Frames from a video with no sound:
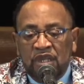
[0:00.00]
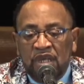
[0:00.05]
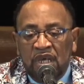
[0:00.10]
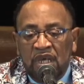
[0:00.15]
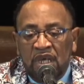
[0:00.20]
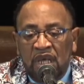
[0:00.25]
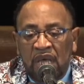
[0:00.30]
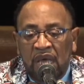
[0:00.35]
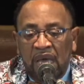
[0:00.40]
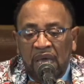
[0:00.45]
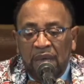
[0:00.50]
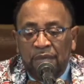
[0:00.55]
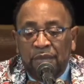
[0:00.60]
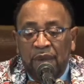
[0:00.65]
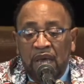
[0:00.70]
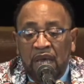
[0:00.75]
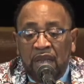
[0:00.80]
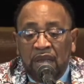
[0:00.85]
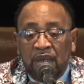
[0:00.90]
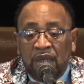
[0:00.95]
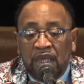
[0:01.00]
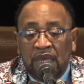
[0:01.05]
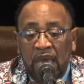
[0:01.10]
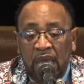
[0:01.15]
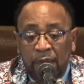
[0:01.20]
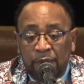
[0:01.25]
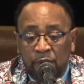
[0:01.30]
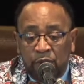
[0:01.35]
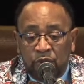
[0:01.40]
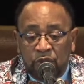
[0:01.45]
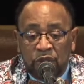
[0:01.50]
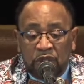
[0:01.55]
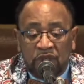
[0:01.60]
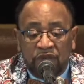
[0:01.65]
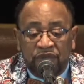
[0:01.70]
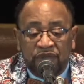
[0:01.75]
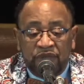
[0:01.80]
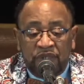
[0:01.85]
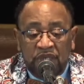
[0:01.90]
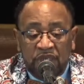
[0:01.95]
amen, capable
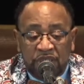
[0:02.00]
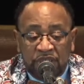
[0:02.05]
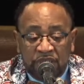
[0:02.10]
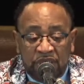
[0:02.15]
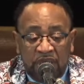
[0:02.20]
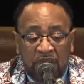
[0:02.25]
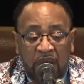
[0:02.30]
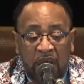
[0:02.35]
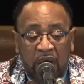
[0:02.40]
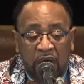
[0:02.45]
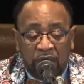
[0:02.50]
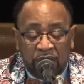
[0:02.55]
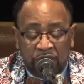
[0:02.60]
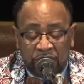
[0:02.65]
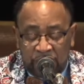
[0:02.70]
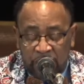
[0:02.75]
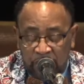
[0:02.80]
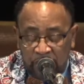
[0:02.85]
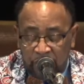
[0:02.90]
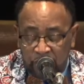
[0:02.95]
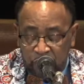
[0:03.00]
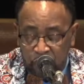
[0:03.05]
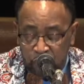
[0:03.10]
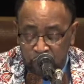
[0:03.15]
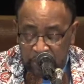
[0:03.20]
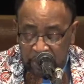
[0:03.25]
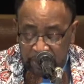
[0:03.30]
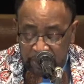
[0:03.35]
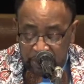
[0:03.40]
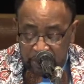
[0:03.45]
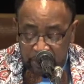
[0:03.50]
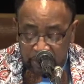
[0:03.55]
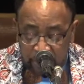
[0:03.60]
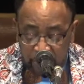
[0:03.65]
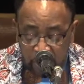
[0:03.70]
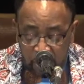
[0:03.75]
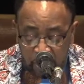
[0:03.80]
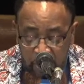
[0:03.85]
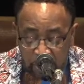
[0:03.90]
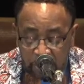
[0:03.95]
of teaching our Sunday school
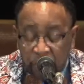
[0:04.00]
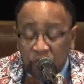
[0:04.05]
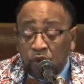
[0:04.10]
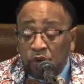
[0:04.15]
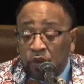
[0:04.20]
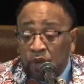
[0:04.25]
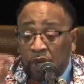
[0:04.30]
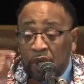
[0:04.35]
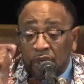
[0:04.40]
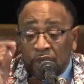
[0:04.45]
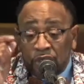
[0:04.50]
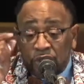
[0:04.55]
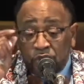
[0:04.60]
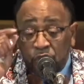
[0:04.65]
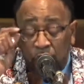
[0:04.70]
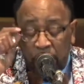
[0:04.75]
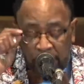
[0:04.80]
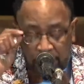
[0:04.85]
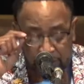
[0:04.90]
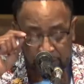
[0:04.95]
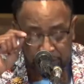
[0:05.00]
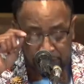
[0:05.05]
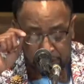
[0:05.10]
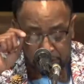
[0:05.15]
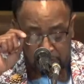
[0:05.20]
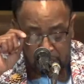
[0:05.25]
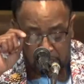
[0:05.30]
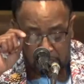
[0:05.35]
lessons. So uh, join us.